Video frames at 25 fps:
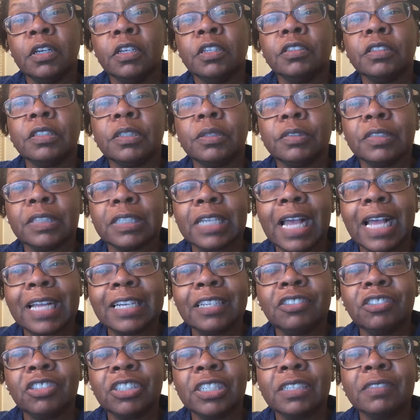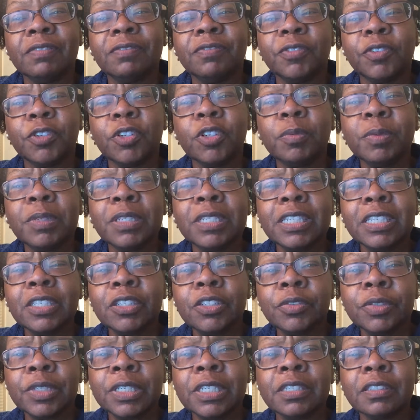So Scottish Inn verbally
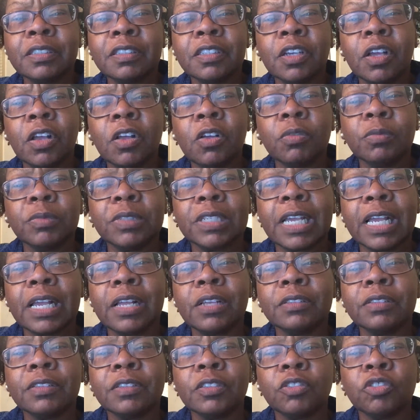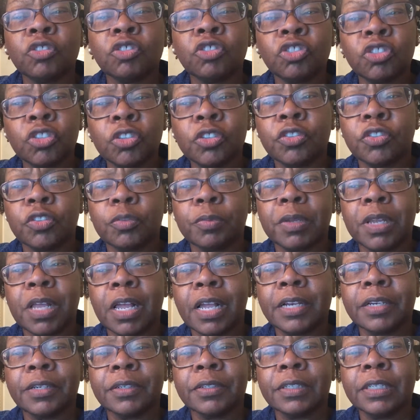agrees to Hometown's sugar
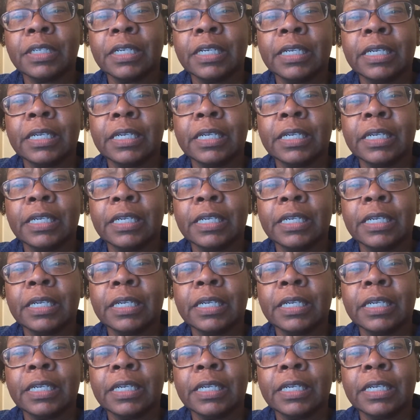supplier.